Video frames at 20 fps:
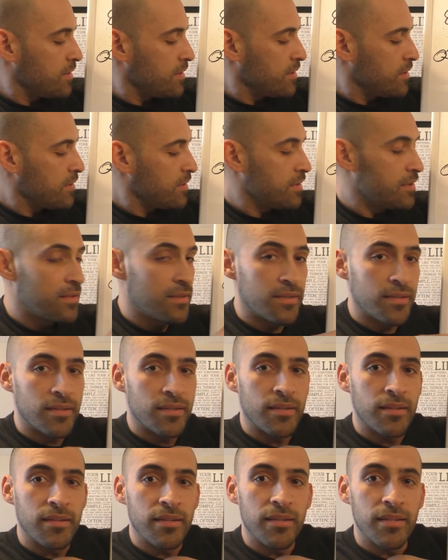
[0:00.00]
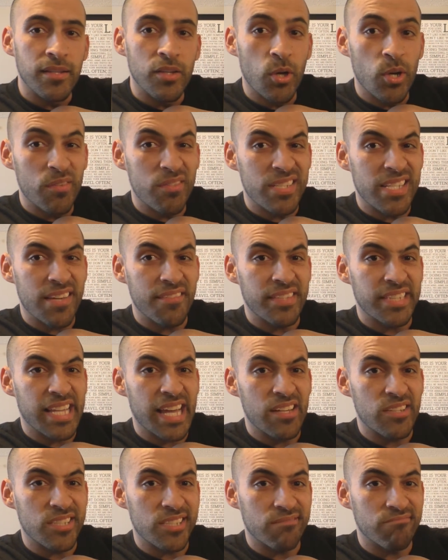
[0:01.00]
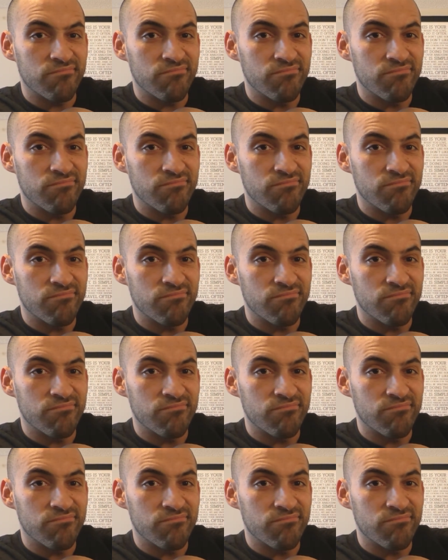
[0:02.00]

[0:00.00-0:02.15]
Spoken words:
a little over 7,000.